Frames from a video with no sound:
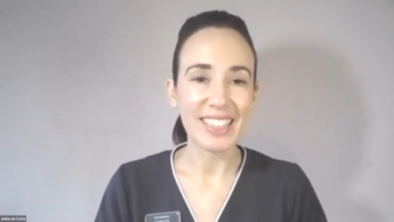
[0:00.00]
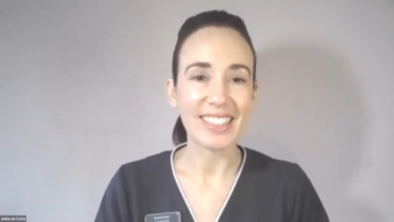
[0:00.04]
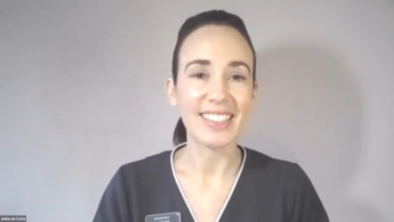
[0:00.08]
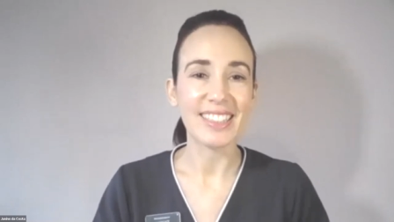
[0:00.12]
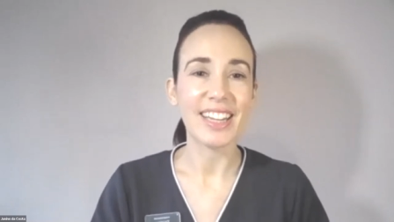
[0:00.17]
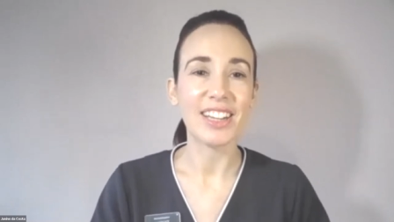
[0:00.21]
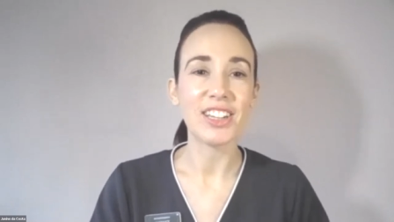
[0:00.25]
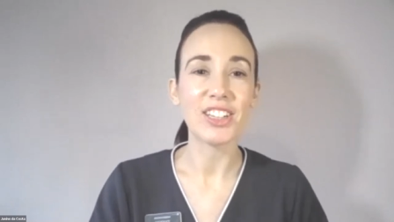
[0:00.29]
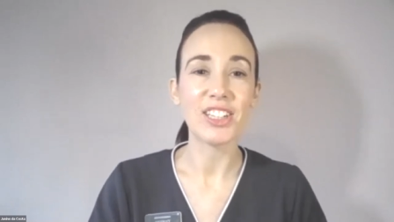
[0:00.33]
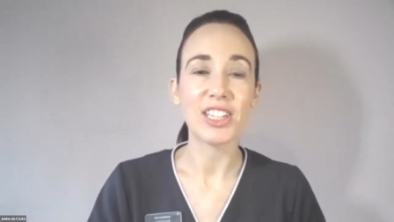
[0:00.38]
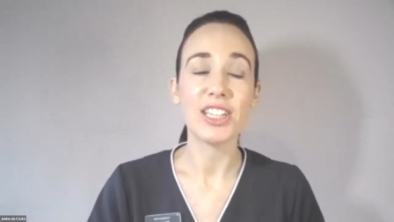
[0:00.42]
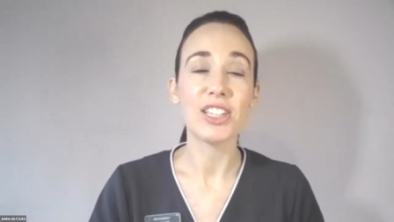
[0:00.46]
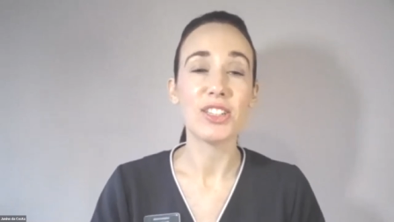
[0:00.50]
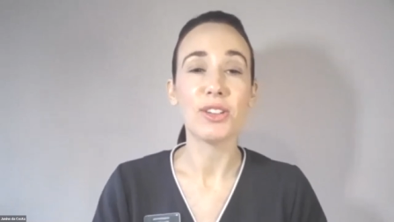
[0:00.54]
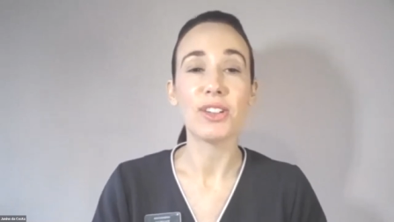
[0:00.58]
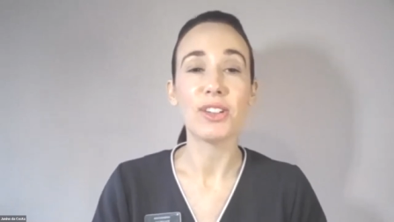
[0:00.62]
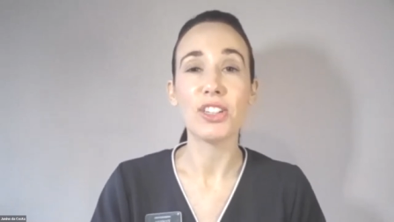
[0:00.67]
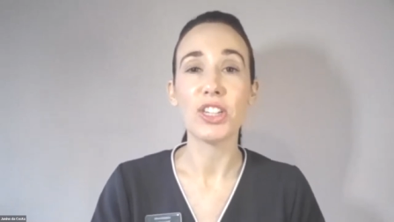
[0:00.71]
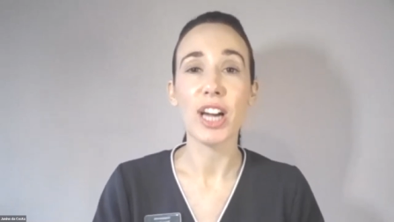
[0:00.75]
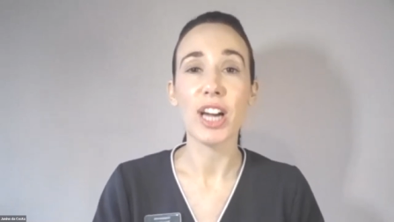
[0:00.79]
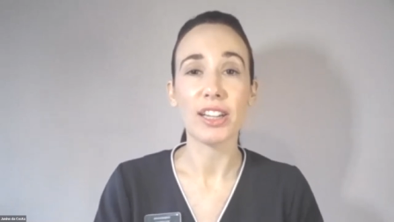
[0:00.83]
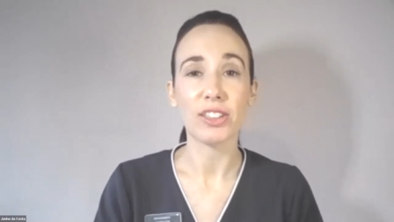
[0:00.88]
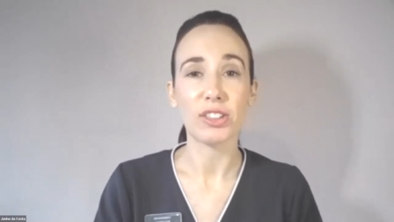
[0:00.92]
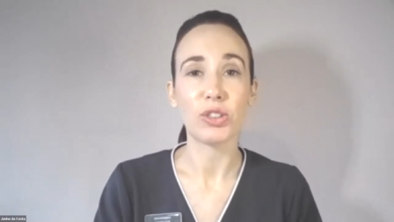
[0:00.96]
essentially, to
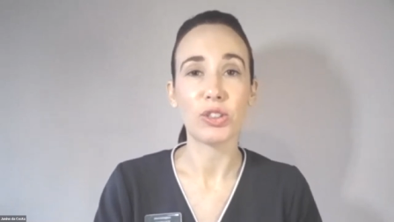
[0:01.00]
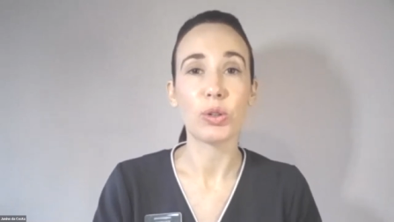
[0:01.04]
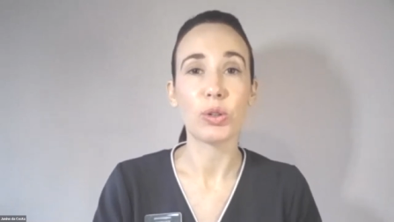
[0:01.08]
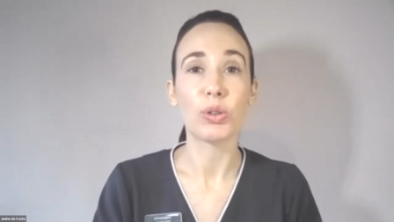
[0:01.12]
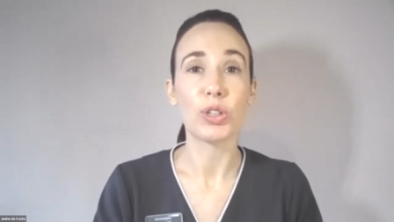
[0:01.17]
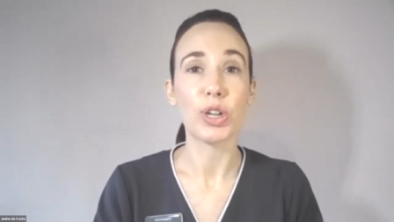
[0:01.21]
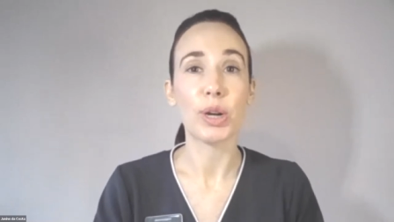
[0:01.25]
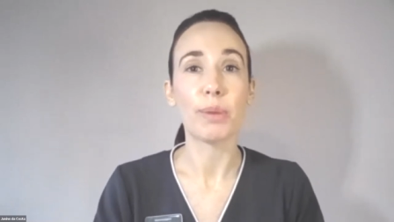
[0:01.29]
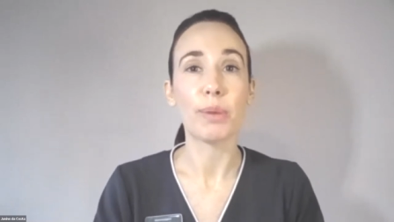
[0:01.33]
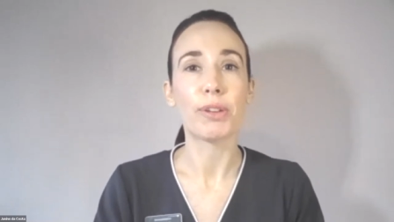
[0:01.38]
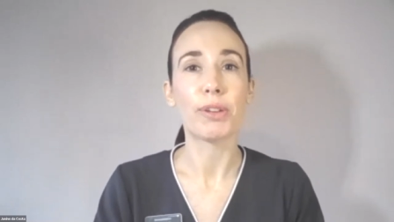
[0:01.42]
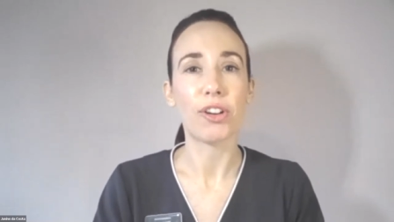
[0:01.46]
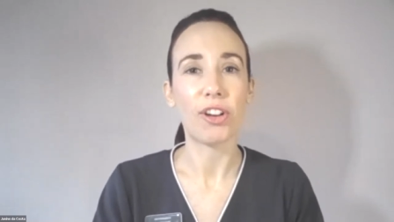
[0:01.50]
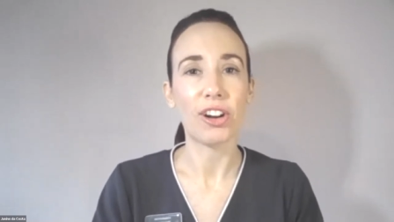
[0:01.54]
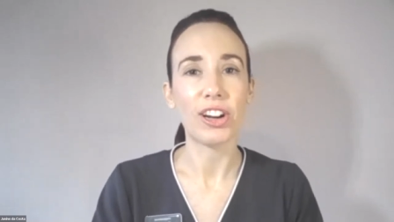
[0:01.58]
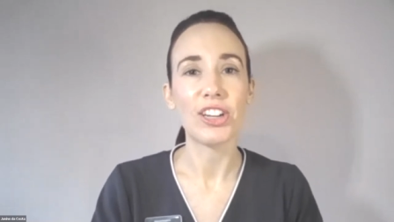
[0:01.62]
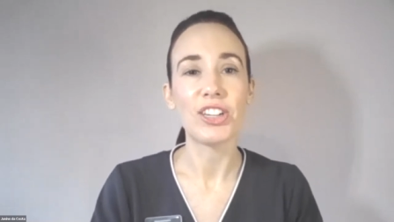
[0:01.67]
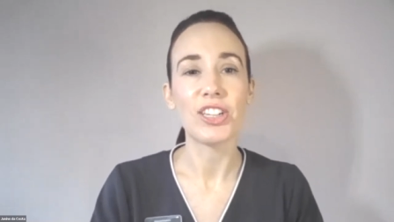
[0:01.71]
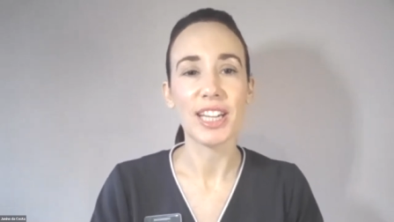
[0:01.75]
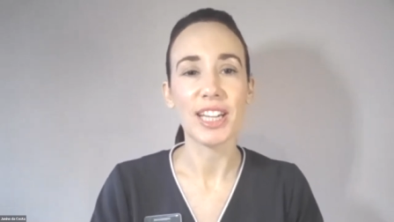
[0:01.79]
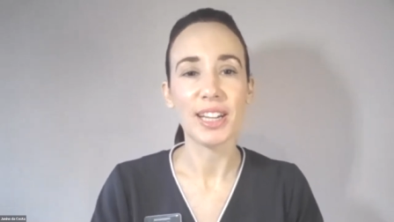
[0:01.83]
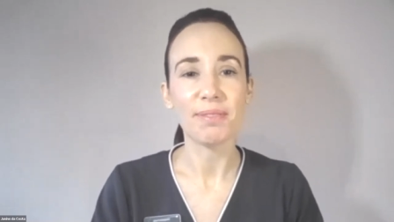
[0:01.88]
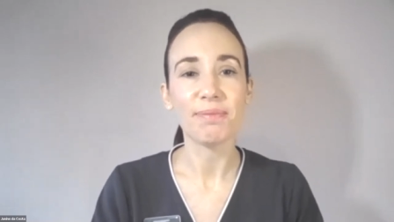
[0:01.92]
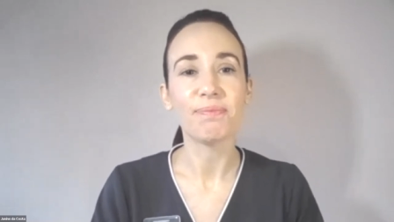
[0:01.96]
adjust your
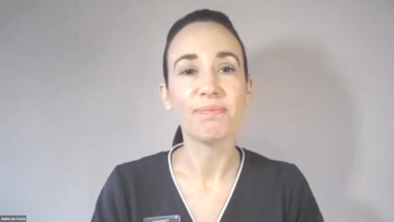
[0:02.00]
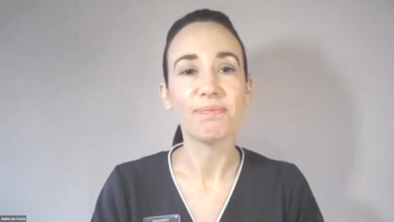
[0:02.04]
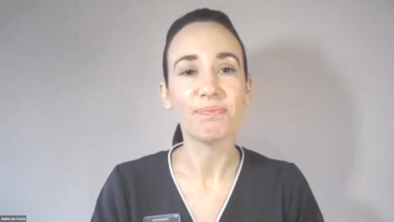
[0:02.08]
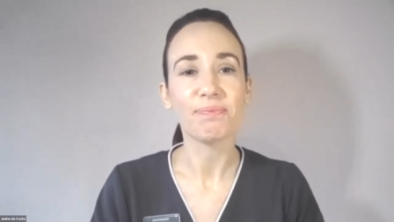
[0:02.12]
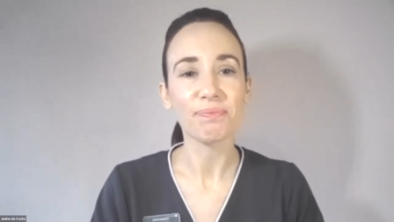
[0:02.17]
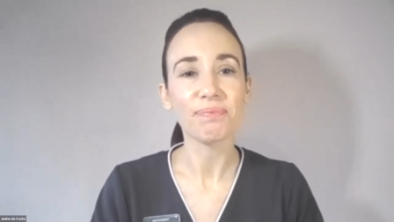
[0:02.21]
terminology.